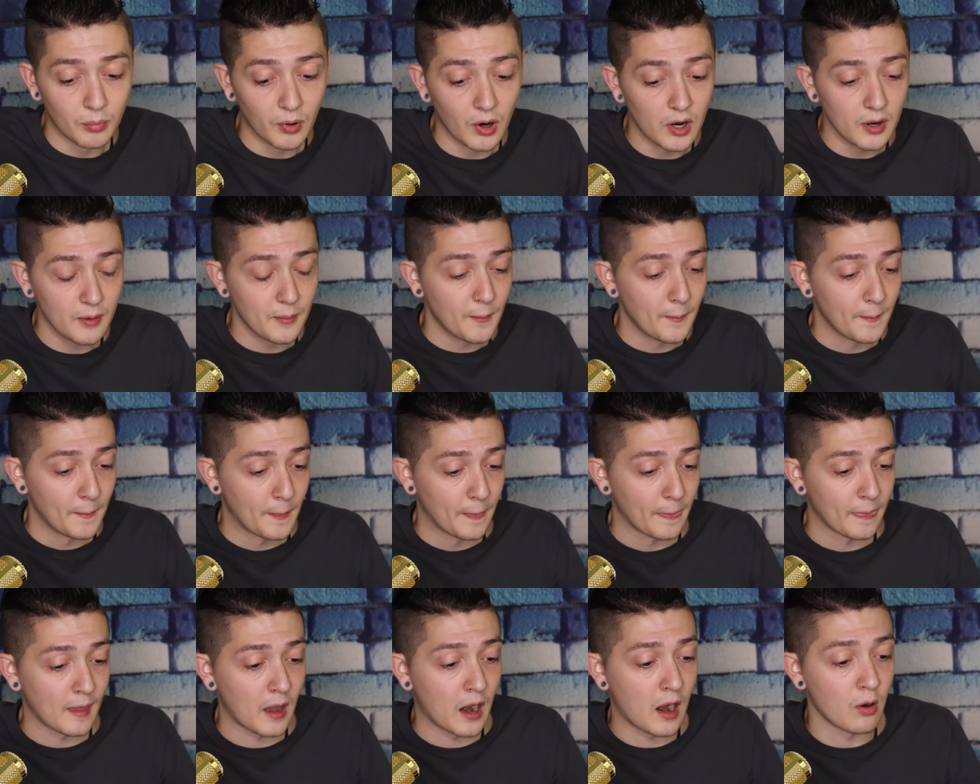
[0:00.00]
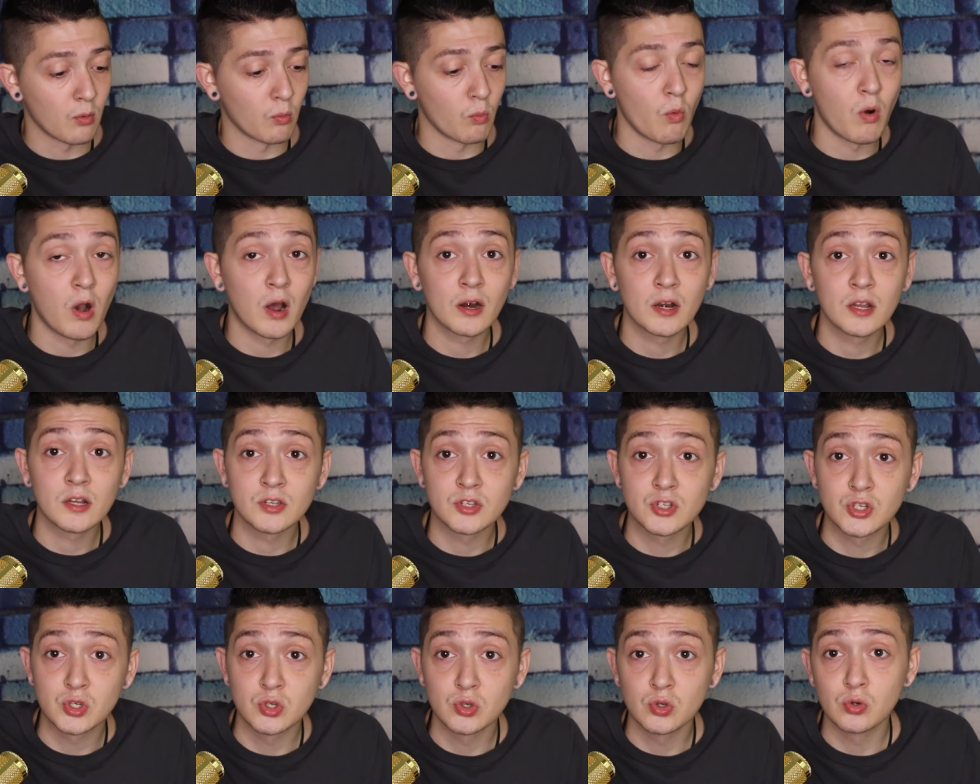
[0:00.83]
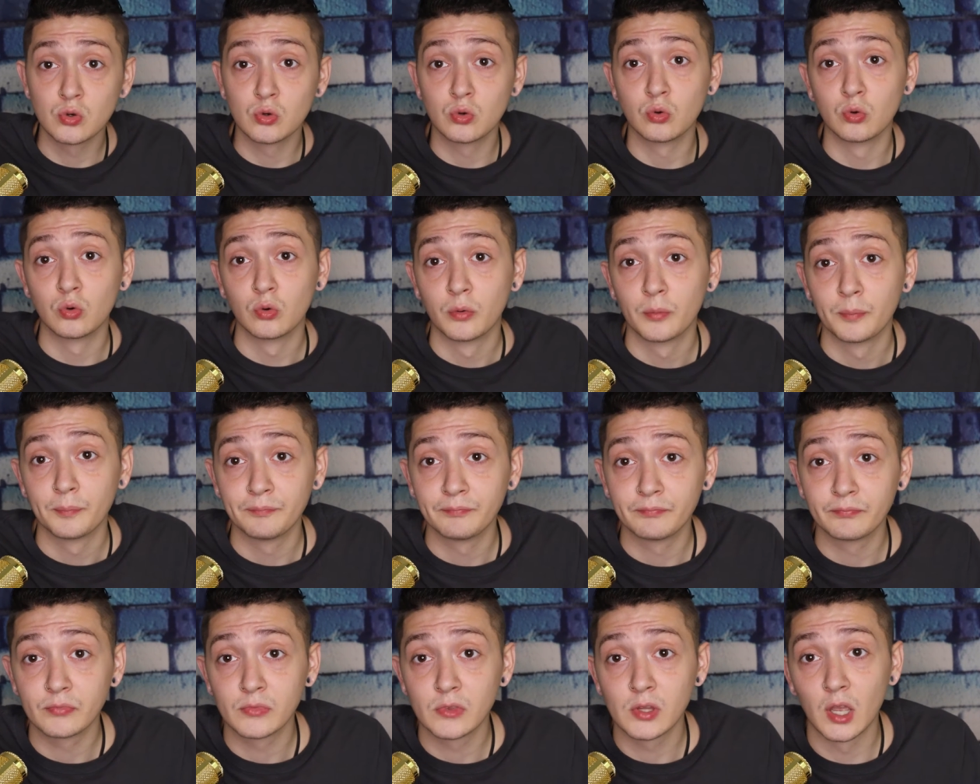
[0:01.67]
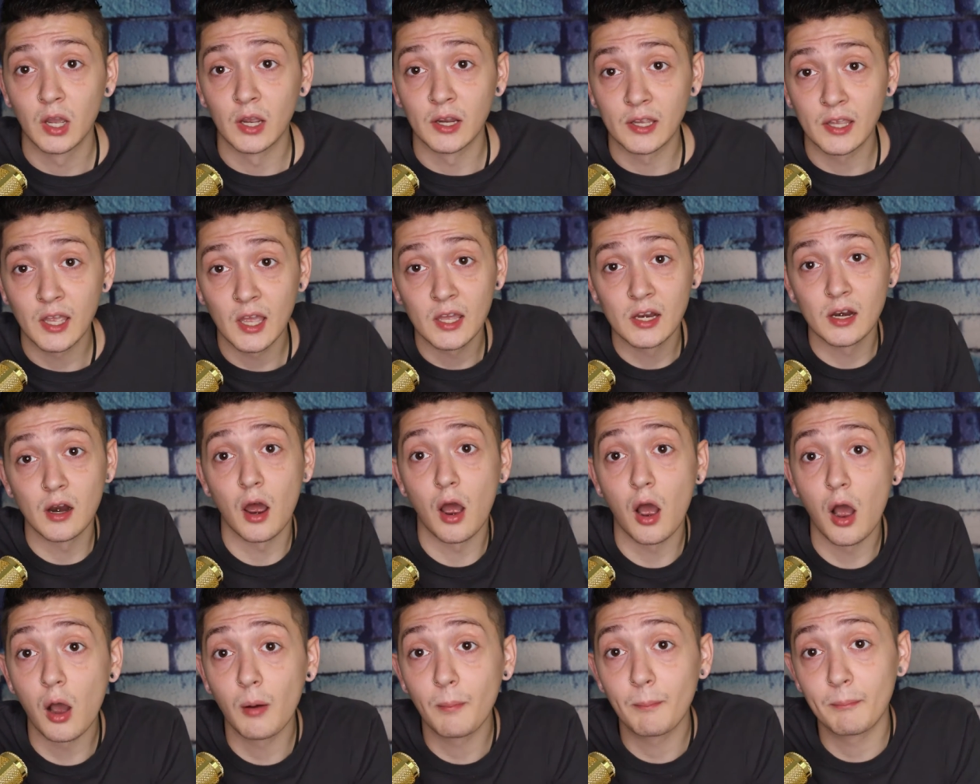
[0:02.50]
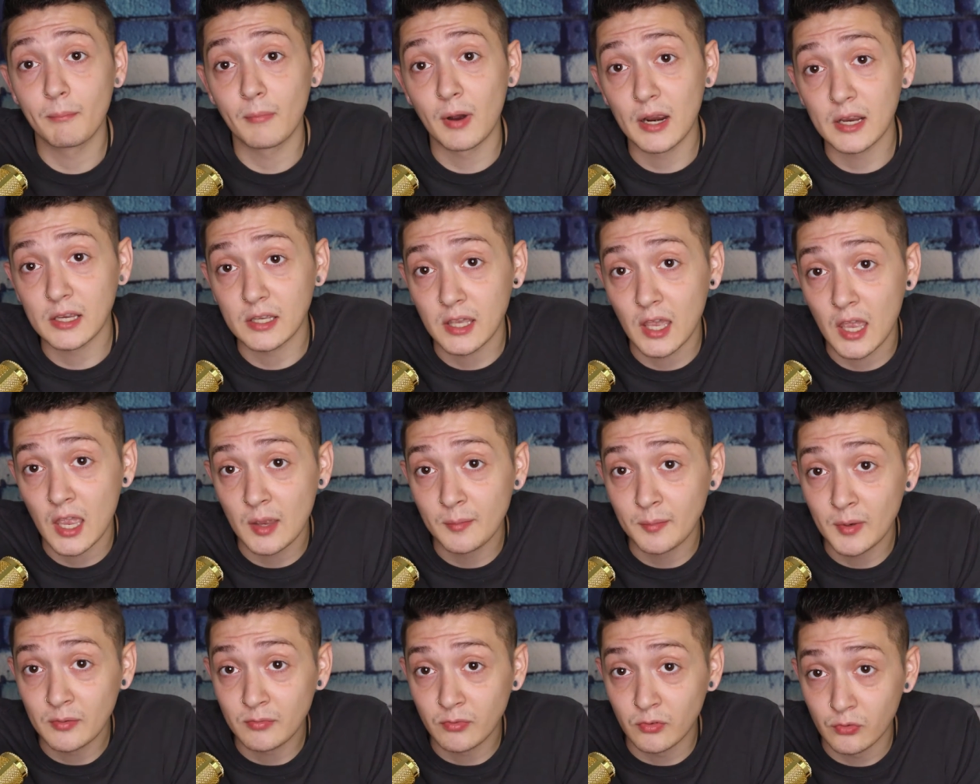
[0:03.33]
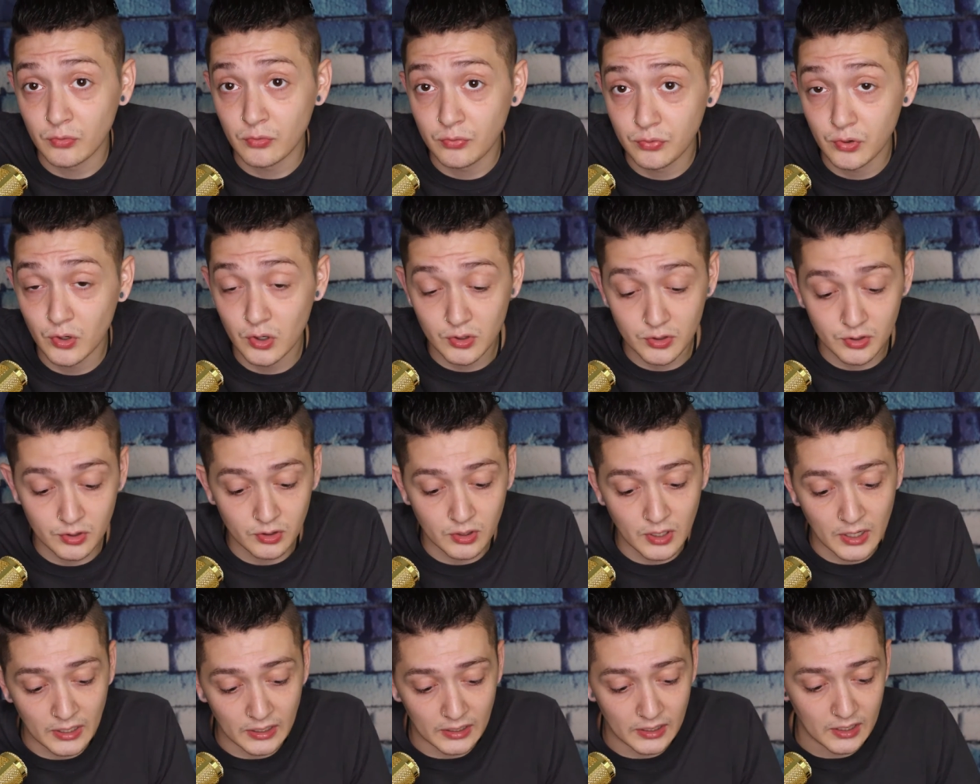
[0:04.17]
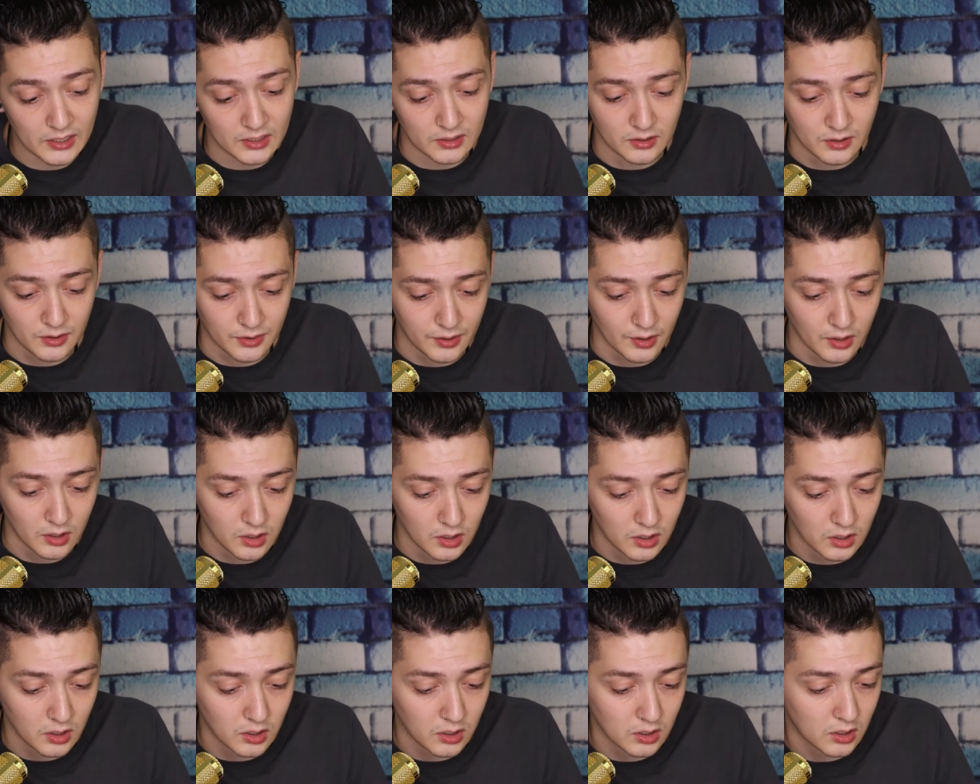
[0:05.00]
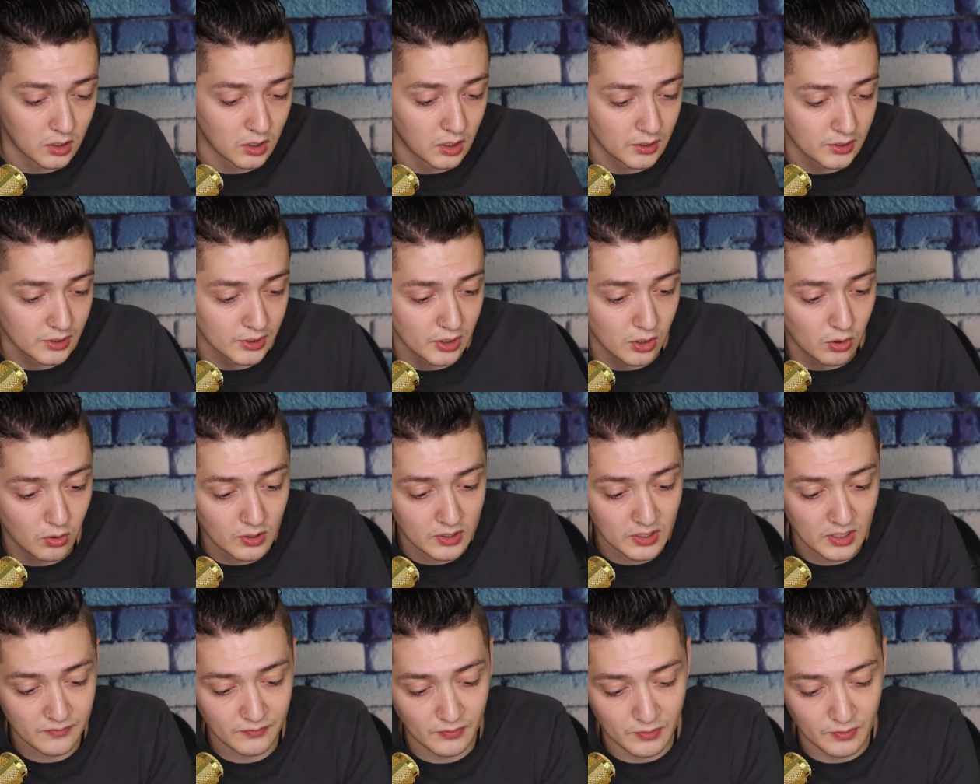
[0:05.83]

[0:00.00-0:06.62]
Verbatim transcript: But I wanted to, again, up my game even further and get the, uh, you know, an